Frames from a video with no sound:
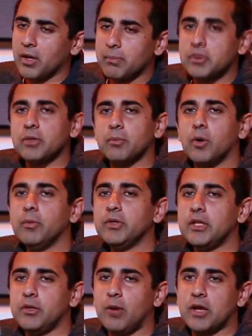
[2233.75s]
But the moment
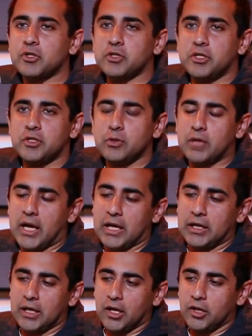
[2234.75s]
that you actually do
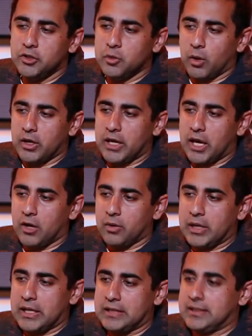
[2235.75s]
that, you are now
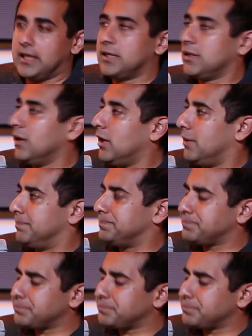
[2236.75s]
a .com.